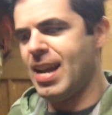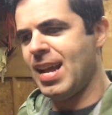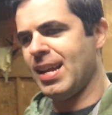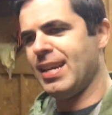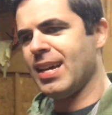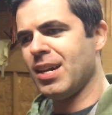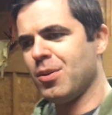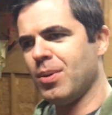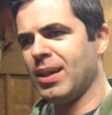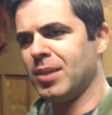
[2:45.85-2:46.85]
And
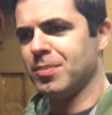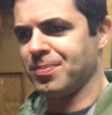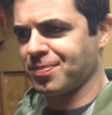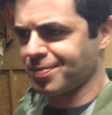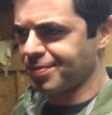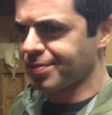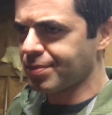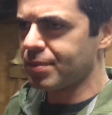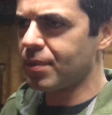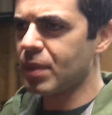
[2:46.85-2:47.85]
now, um,
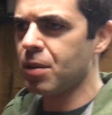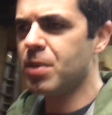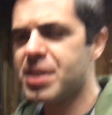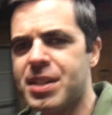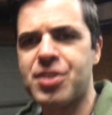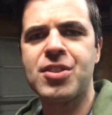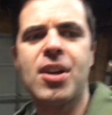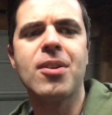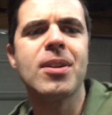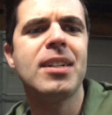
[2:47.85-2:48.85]
was it
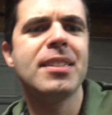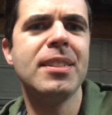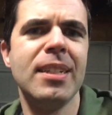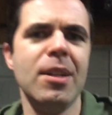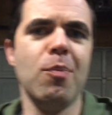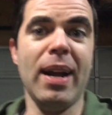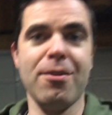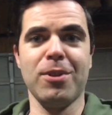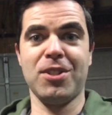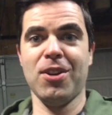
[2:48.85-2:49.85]
Sauron
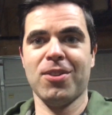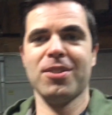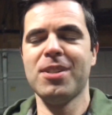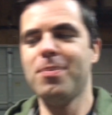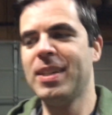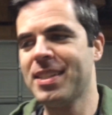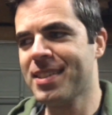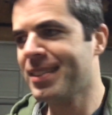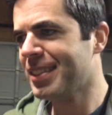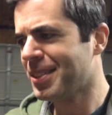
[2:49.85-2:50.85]
might return,
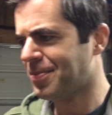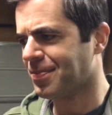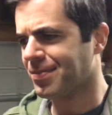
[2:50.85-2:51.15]
basically?